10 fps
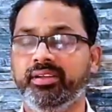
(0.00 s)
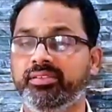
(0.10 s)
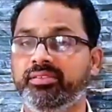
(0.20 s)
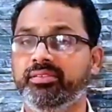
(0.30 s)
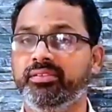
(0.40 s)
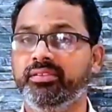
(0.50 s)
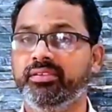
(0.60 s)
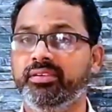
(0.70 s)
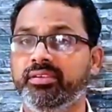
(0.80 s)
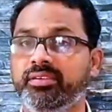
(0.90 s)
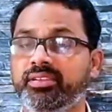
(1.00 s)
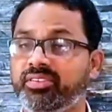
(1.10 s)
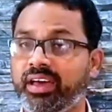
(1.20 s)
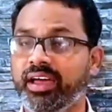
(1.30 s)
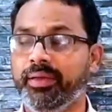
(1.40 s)
at
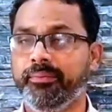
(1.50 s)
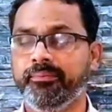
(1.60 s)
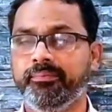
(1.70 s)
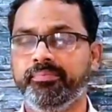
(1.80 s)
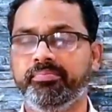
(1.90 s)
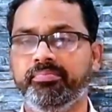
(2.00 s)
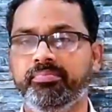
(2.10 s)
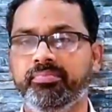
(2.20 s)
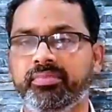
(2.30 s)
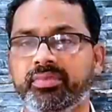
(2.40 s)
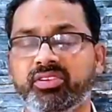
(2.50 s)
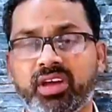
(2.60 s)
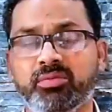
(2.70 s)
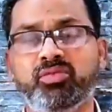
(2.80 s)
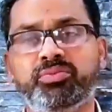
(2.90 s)
the time
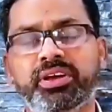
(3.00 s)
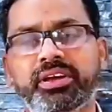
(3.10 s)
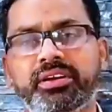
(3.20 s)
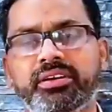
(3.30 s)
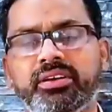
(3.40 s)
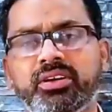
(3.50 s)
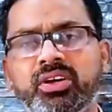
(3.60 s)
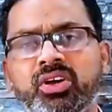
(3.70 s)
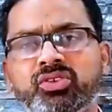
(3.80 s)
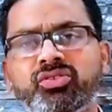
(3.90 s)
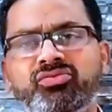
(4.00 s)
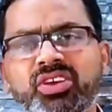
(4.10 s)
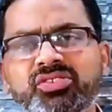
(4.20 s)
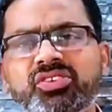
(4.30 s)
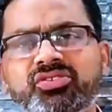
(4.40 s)
of prayer. So
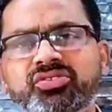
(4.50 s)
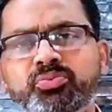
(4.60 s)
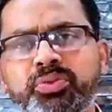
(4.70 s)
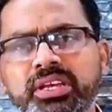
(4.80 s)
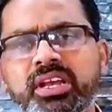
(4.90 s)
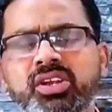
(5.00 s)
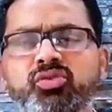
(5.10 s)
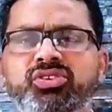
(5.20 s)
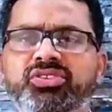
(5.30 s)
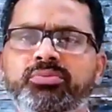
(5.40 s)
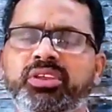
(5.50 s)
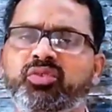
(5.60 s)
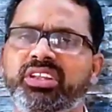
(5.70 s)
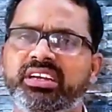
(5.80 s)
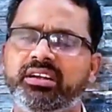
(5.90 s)
this is speaking to us
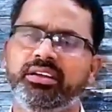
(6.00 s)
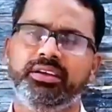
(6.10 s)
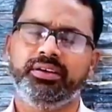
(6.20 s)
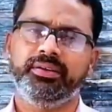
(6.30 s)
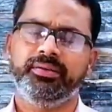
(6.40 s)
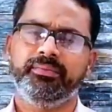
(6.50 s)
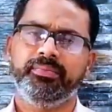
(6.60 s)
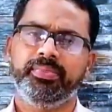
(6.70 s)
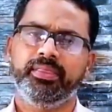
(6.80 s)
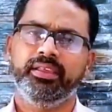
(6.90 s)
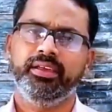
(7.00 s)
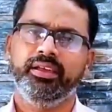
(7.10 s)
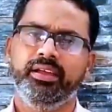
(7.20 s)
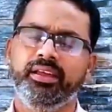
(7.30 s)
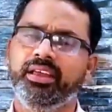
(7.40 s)
something very clear.
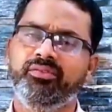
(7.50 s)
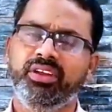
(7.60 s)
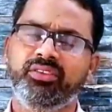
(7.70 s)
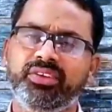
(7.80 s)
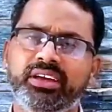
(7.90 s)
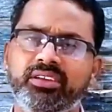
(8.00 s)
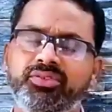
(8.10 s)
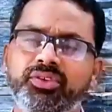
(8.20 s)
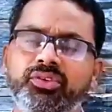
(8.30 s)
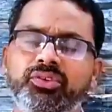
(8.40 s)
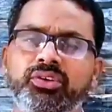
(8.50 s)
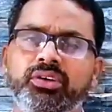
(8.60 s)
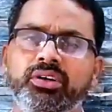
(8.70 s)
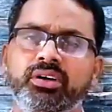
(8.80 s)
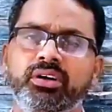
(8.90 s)
In fact, if
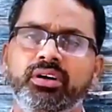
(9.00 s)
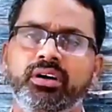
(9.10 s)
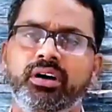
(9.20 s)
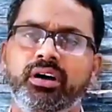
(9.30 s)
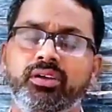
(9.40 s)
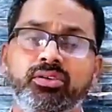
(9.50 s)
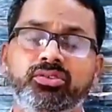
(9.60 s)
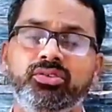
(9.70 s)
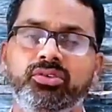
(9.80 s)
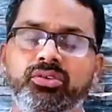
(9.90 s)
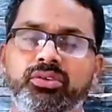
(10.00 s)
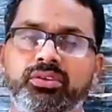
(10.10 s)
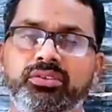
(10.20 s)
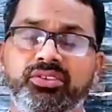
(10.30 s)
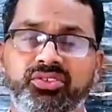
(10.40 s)
you look
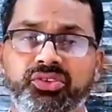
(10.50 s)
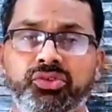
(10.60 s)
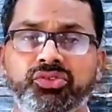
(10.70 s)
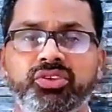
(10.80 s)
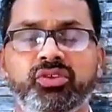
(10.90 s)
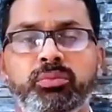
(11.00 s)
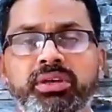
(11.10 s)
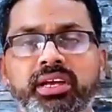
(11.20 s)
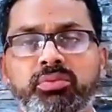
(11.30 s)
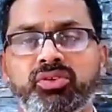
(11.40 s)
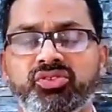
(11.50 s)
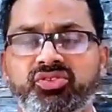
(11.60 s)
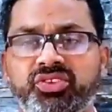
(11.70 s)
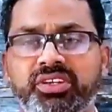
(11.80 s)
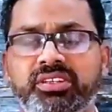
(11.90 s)
to the Jews, you will be able to
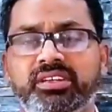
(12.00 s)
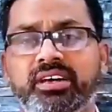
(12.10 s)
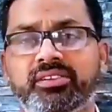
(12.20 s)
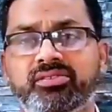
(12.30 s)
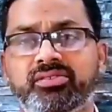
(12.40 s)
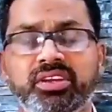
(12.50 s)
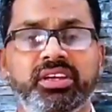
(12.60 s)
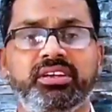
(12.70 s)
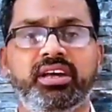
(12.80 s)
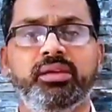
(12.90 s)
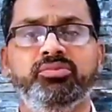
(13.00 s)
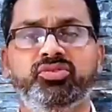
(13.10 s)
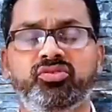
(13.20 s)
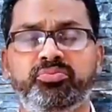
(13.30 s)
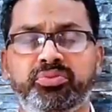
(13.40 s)
see there are 3
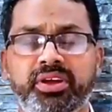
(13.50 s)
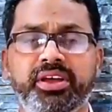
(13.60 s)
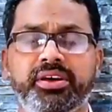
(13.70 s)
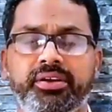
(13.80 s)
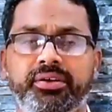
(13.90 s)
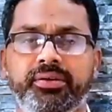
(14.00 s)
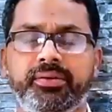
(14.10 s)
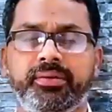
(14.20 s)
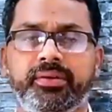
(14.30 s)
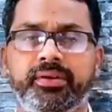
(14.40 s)
times of prayer,